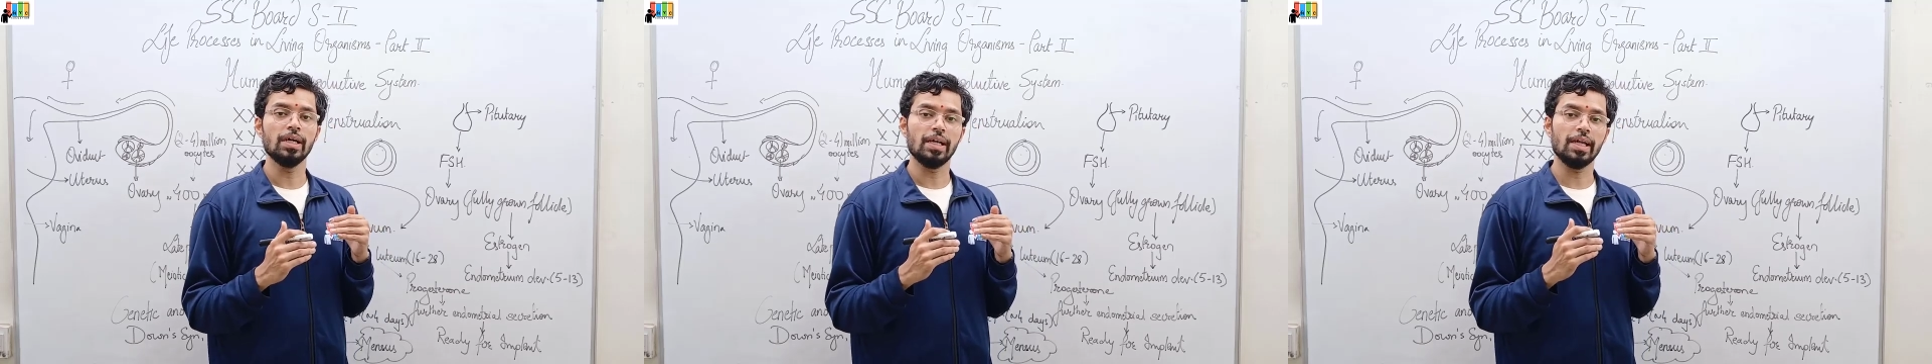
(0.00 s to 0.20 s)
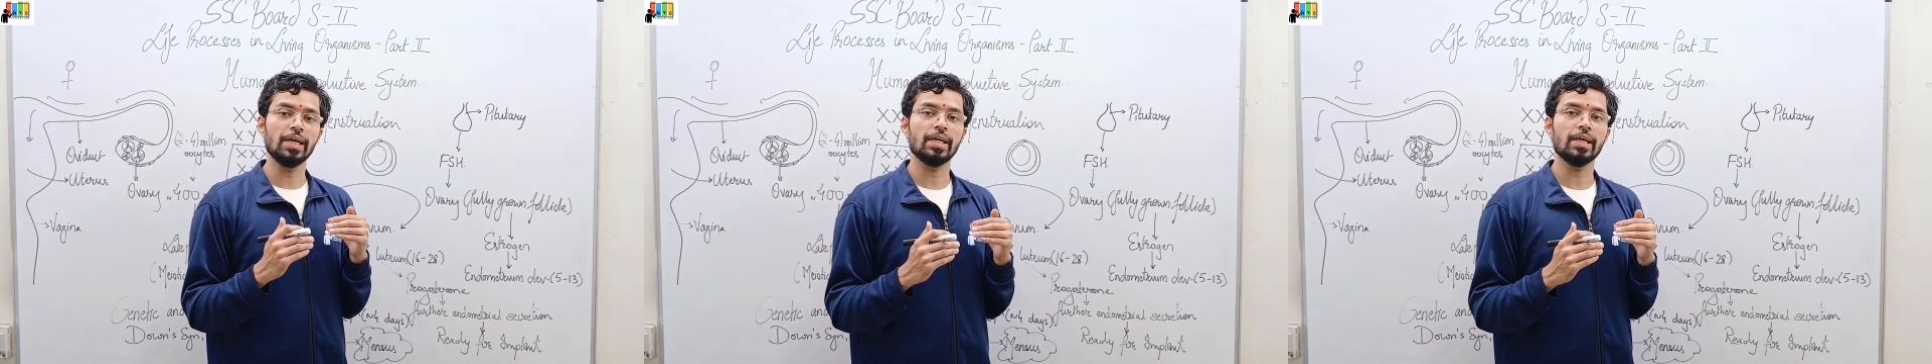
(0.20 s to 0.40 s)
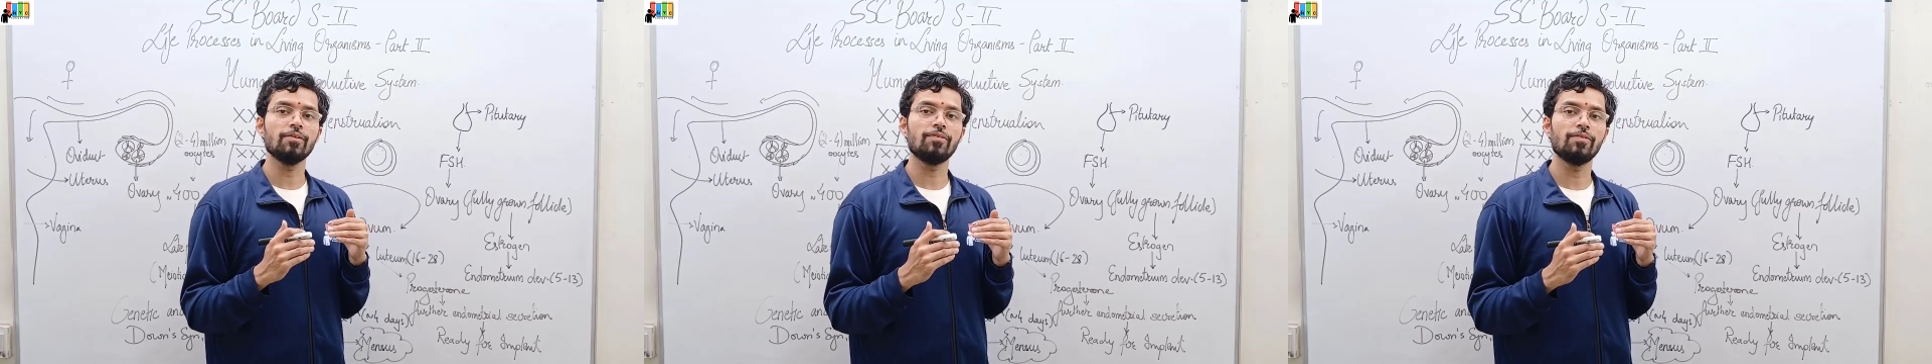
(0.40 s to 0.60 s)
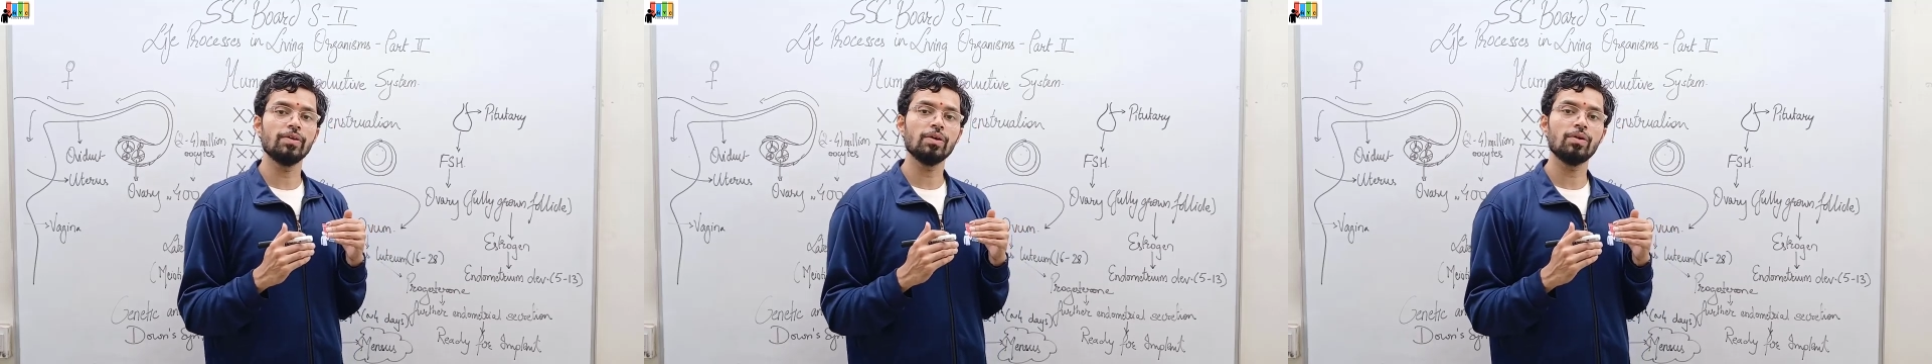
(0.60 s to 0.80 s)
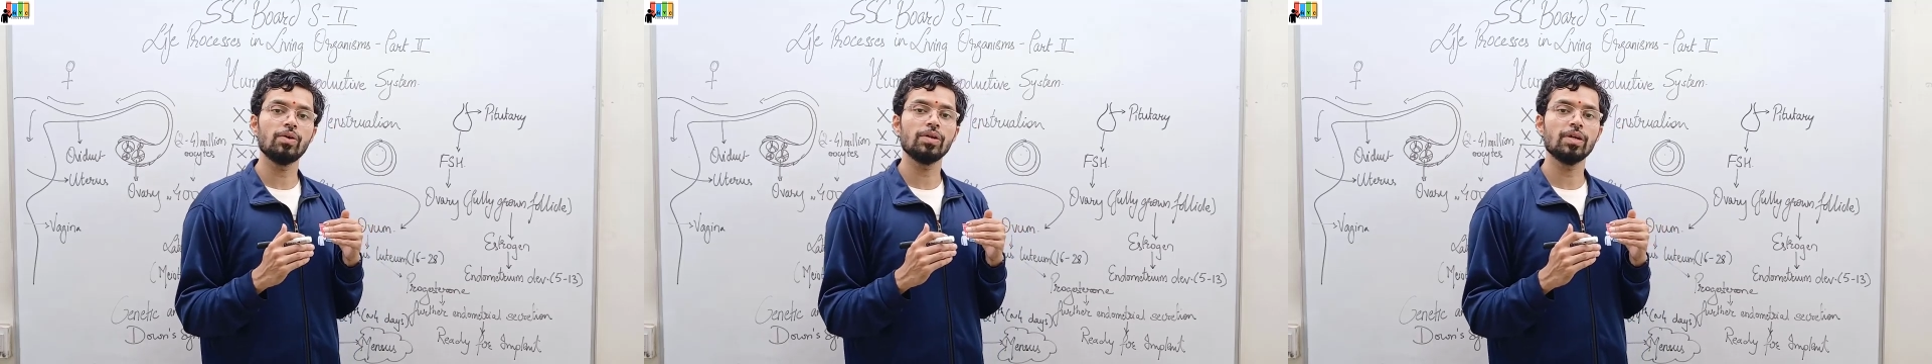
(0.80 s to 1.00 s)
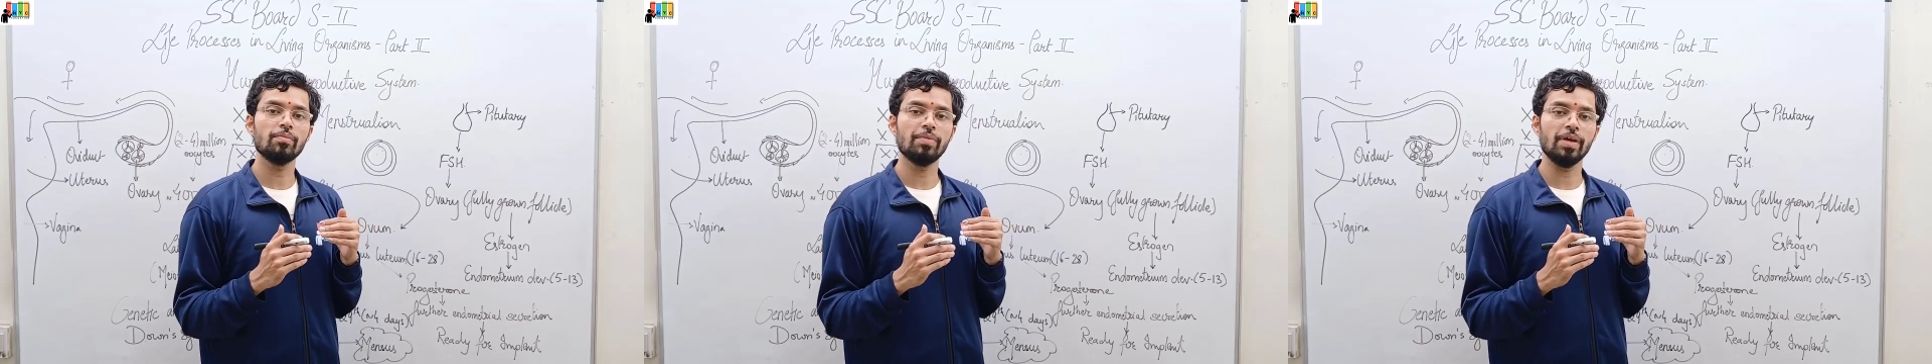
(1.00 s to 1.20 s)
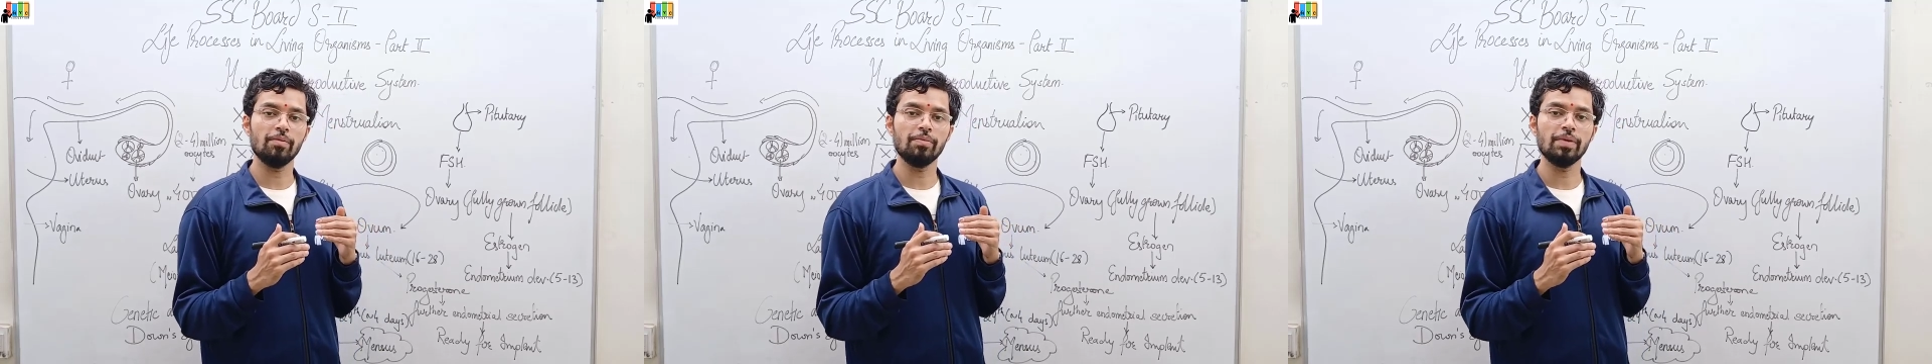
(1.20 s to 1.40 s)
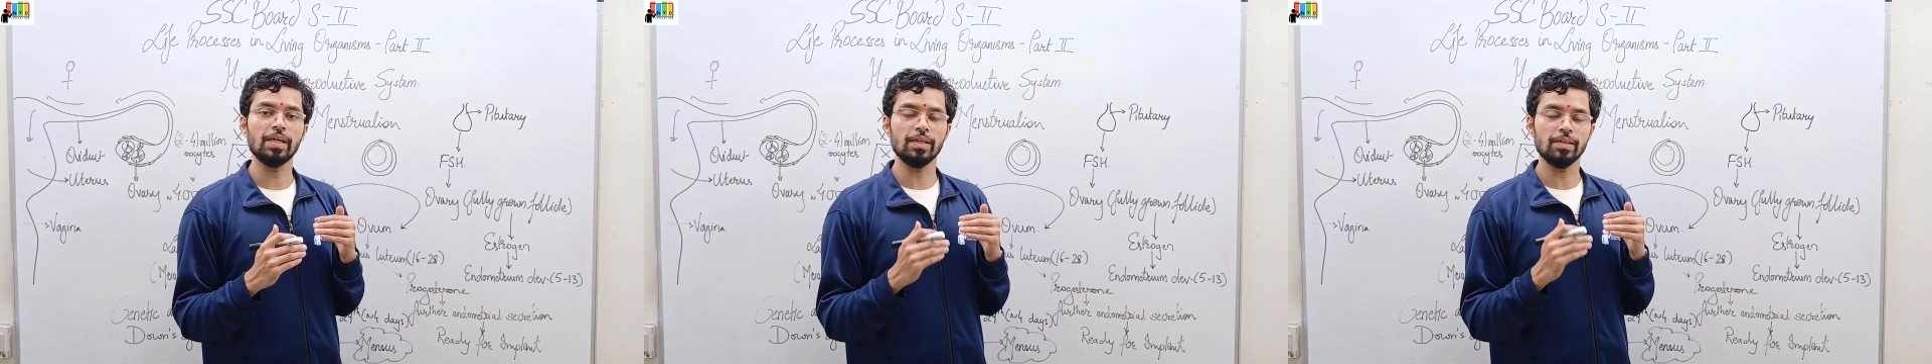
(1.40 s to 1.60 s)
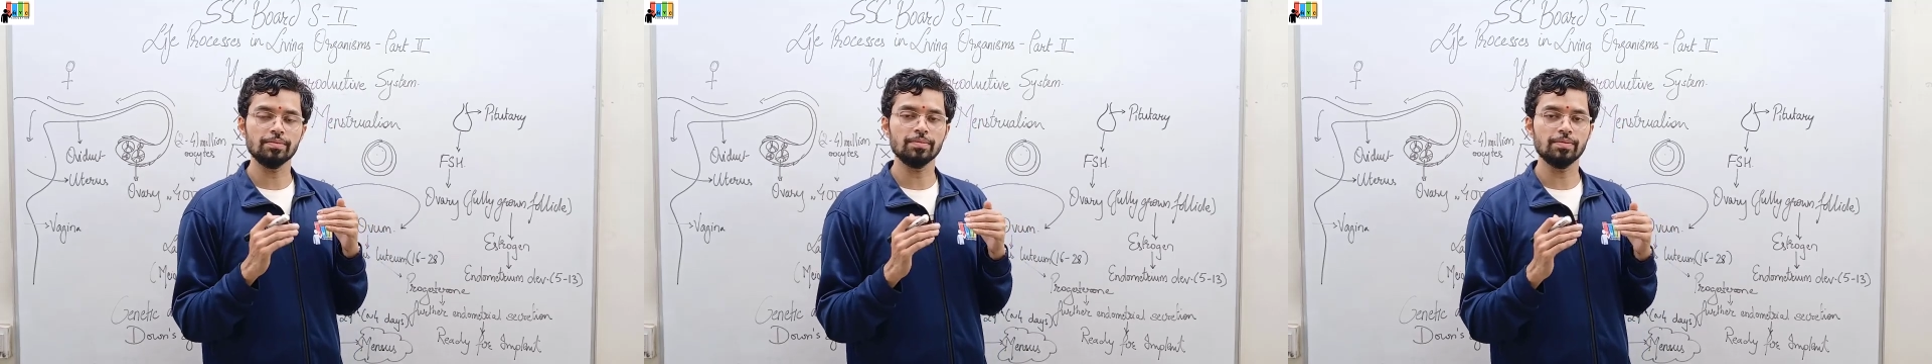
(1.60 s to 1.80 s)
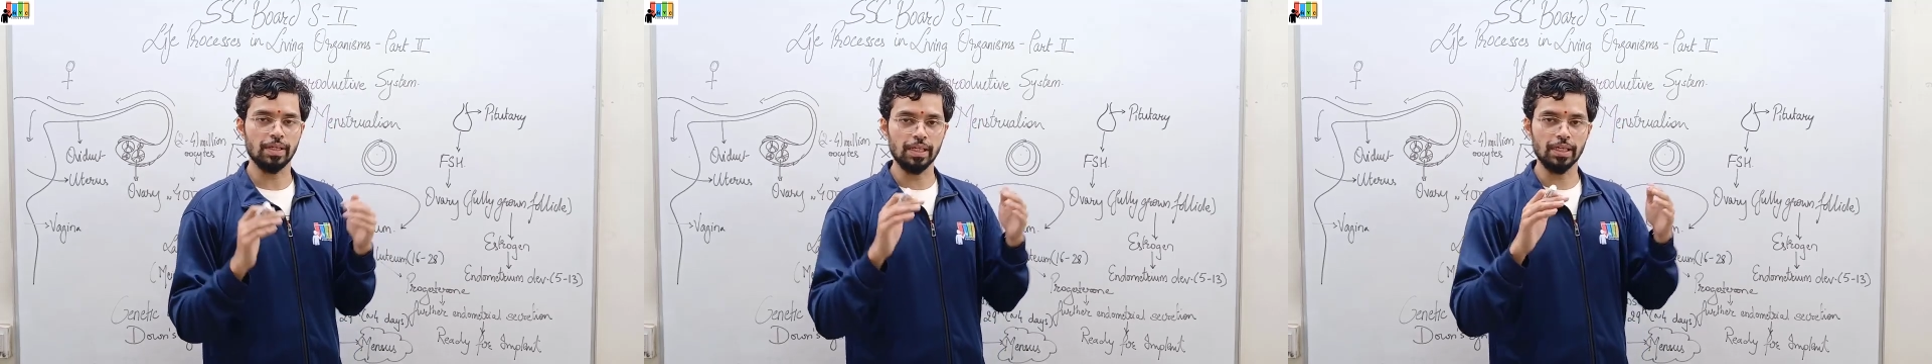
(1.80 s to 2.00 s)
Like if we hold a baby
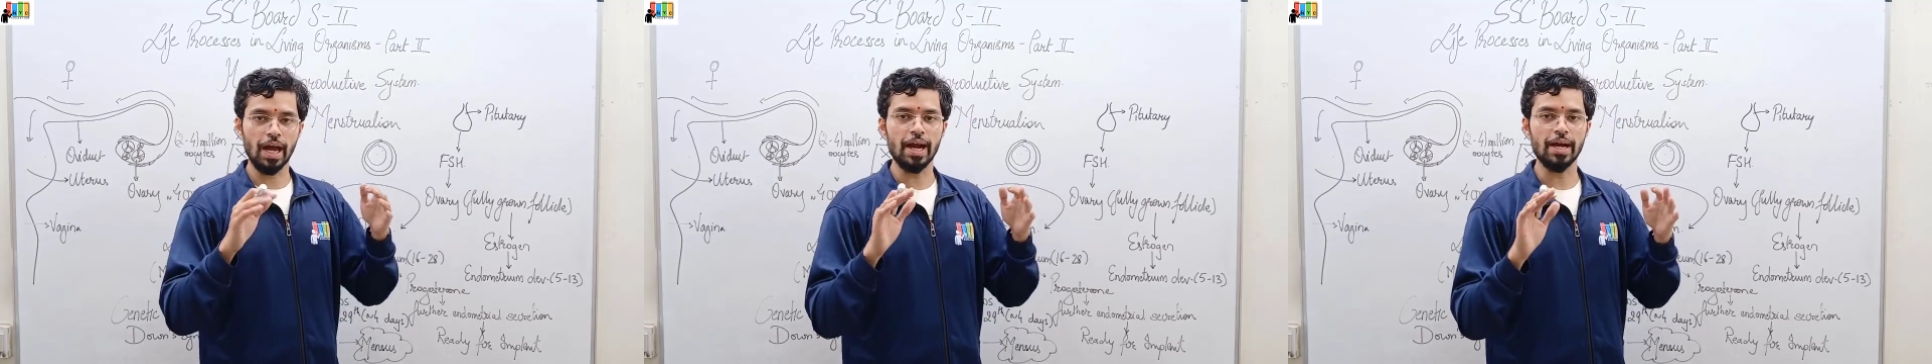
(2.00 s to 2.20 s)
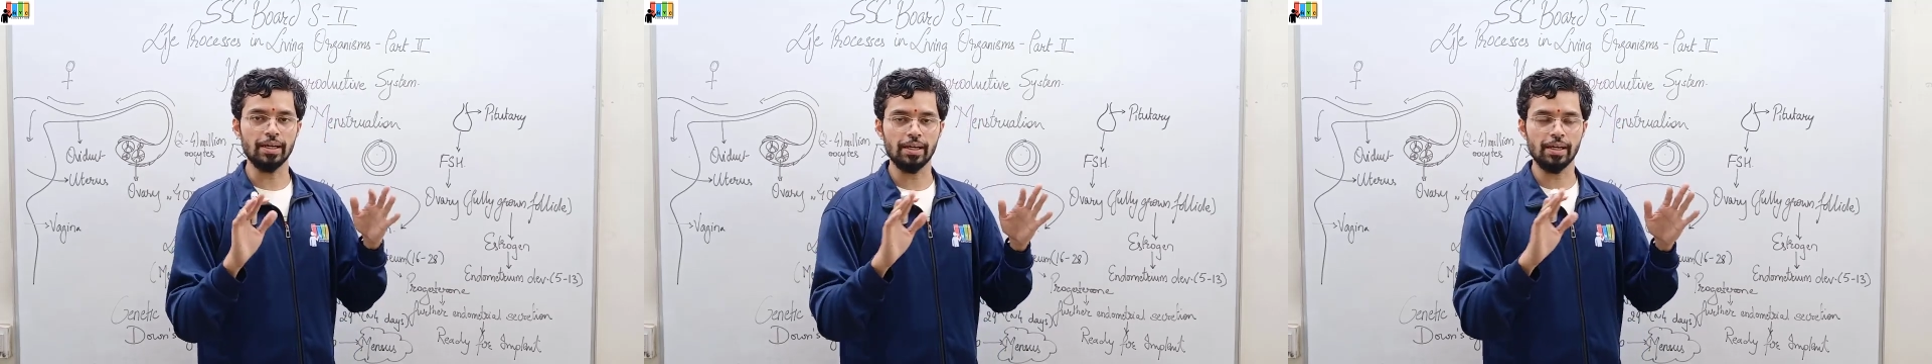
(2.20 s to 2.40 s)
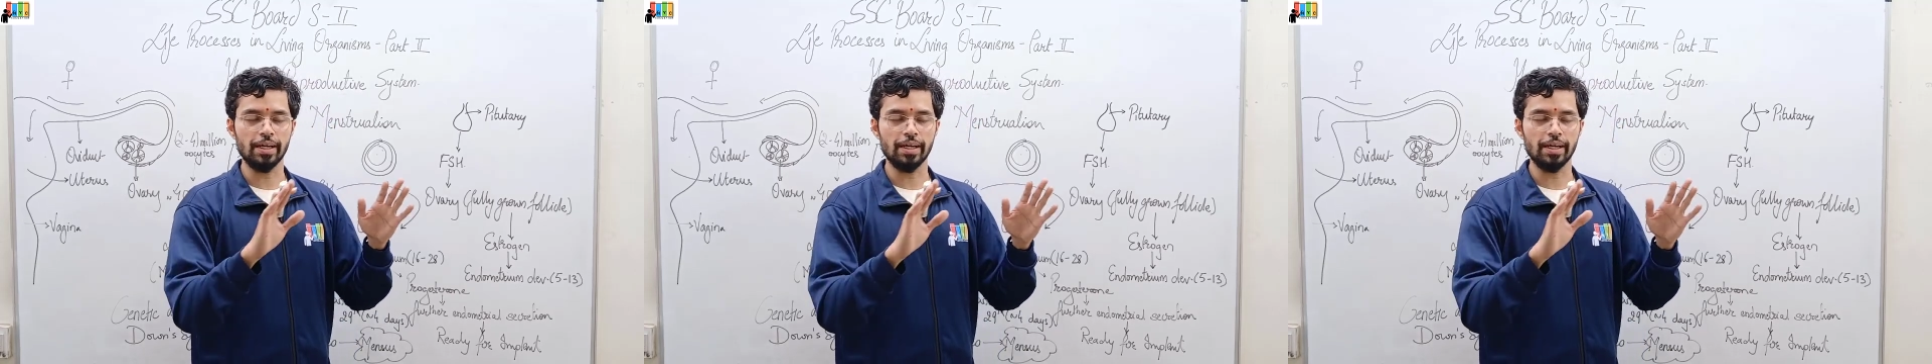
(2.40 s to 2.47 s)
in hand,